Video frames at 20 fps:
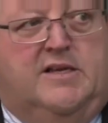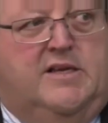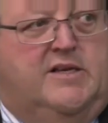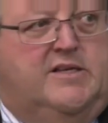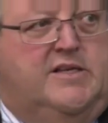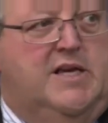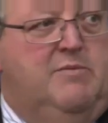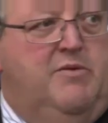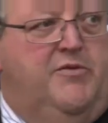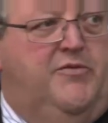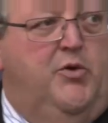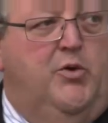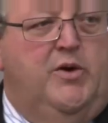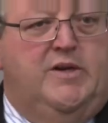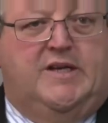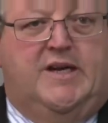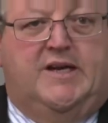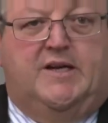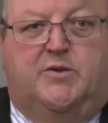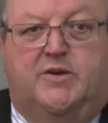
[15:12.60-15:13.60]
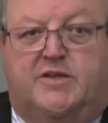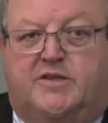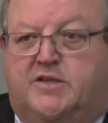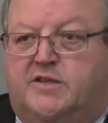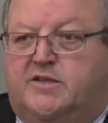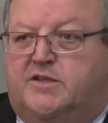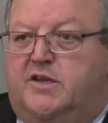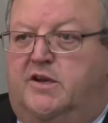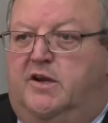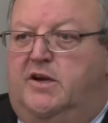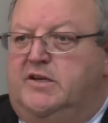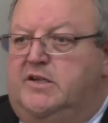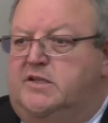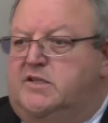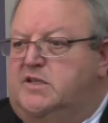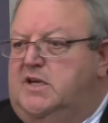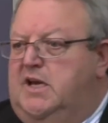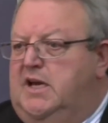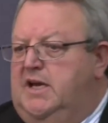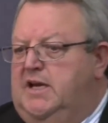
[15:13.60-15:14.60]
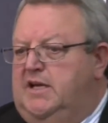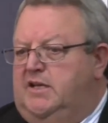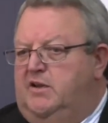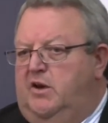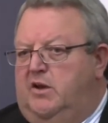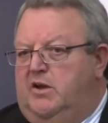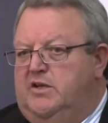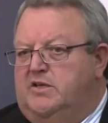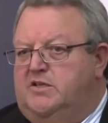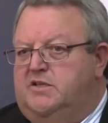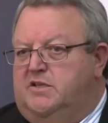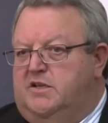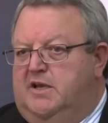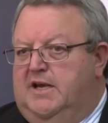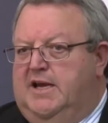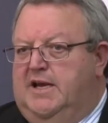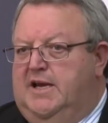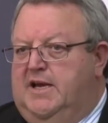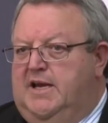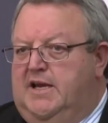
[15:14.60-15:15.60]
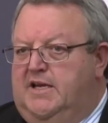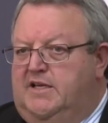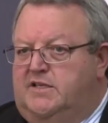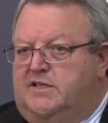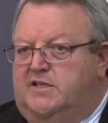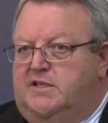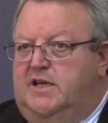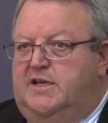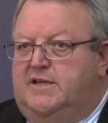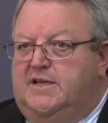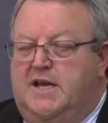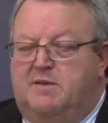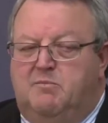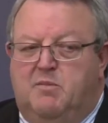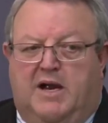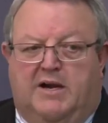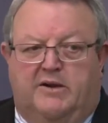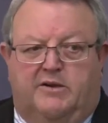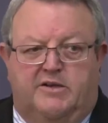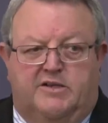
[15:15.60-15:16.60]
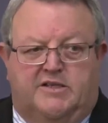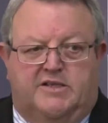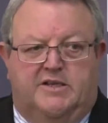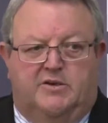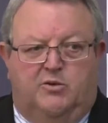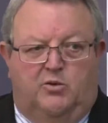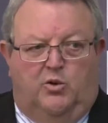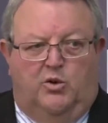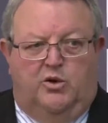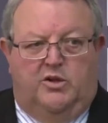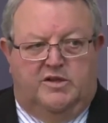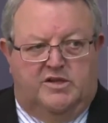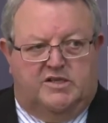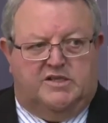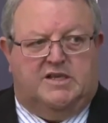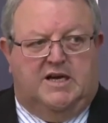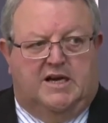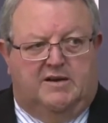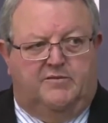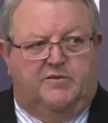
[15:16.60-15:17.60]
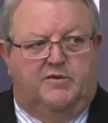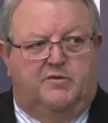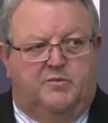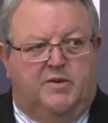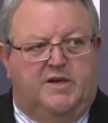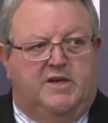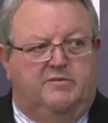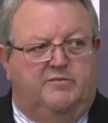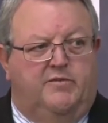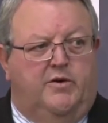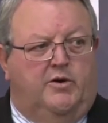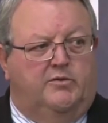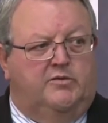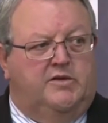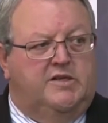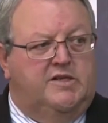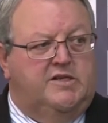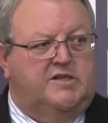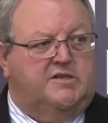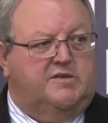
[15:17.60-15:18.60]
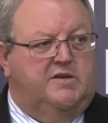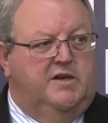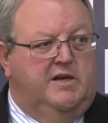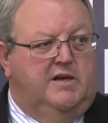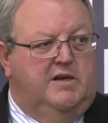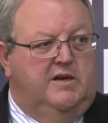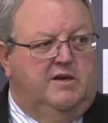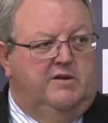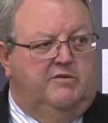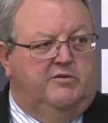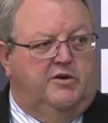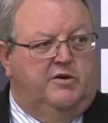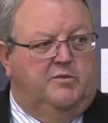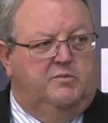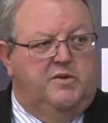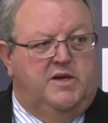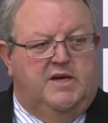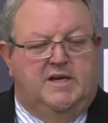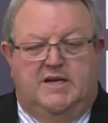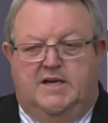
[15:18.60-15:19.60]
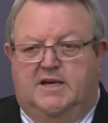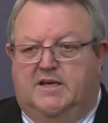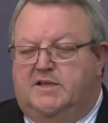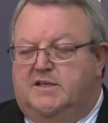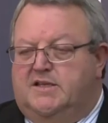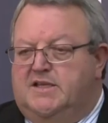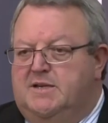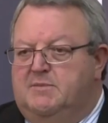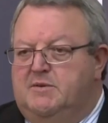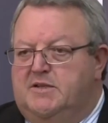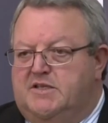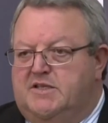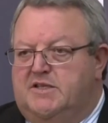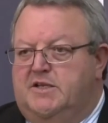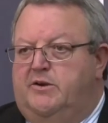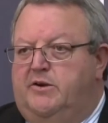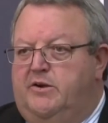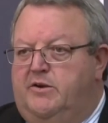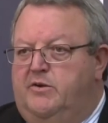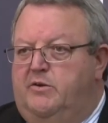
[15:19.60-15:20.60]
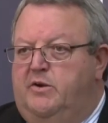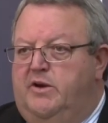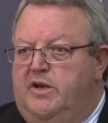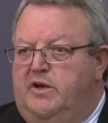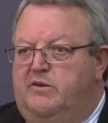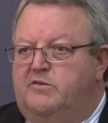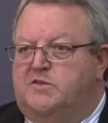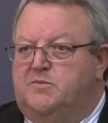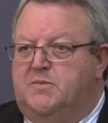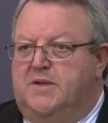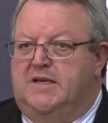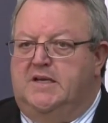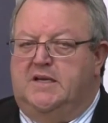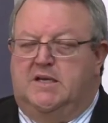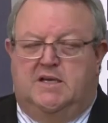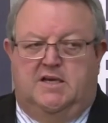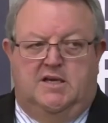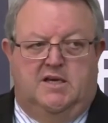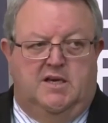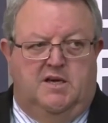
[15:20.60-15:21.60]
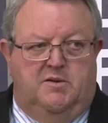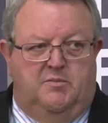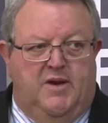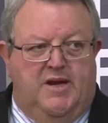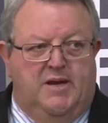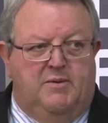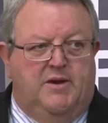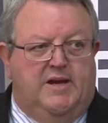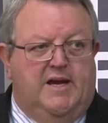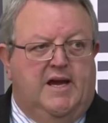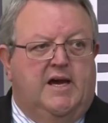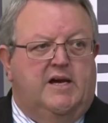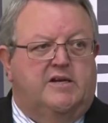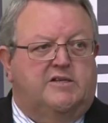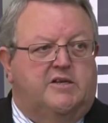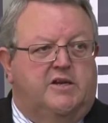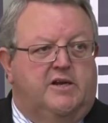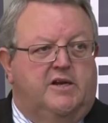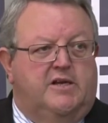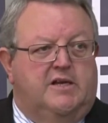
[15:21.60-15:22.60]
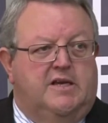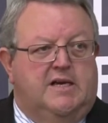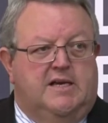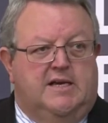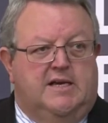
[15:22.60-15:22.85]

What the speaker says: So before we take questions, can I just acknowledge, as Dame Margaret said, all of the staff who've been involved in this, from the team at CERA, who I know have spent many, many hours on it,